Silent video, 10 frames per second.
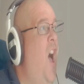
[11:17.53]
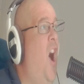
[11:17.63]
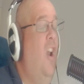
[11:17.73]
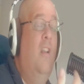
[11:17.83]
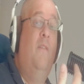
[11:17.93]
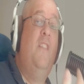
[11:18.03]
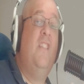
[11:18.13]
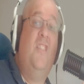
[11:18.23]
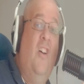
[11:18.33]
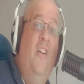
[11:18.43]
I love the
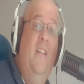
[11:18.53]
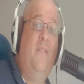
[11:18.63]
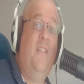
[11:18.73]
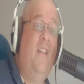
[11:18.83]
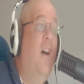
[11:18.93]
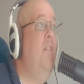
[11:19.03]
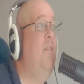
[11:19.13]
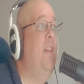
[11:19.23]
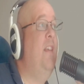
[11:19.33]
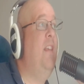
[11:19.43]
design of it. I
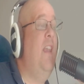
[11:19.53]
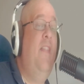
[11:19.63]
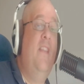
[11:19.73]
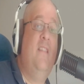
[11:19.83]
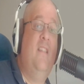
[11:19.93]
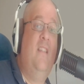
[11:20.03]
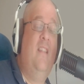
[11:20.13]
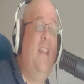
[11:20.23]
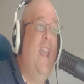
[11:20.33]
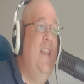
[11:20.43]
think in this
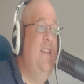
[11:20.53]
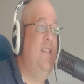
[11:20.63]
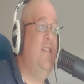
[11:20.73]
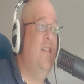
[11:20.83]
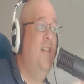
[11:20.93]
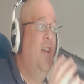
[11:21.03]
today's